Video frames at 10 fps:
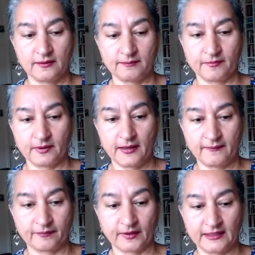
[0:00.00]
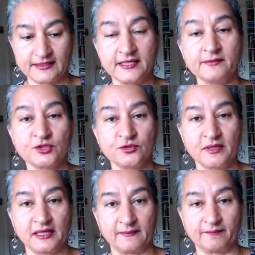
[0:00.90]
uh, it seems to
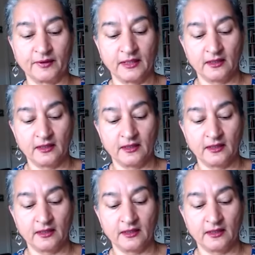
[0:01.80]
me